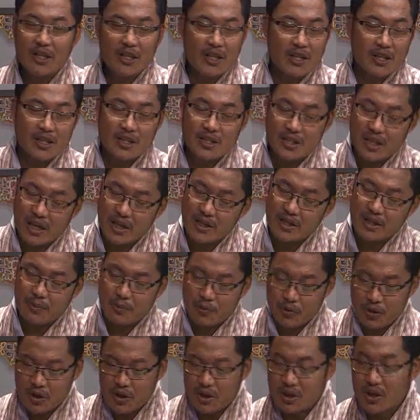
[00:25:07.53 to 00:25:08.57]
It is high time
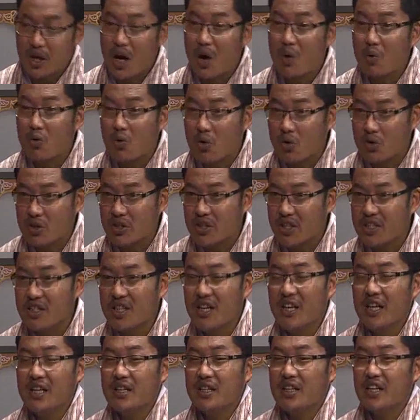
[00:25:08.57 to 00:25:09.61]
we now coordinate,
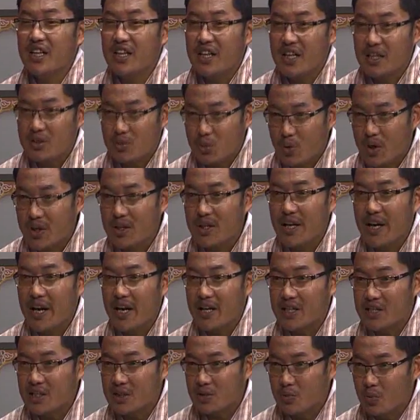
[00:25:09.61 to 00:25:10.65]
think as one,
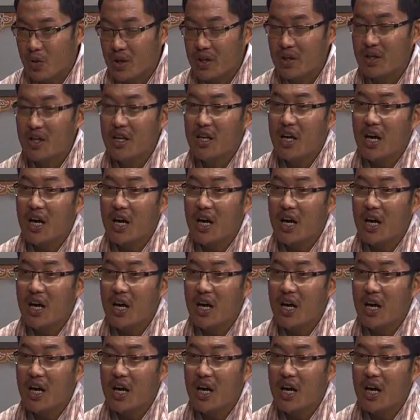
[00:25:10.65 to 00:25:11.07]
act as one,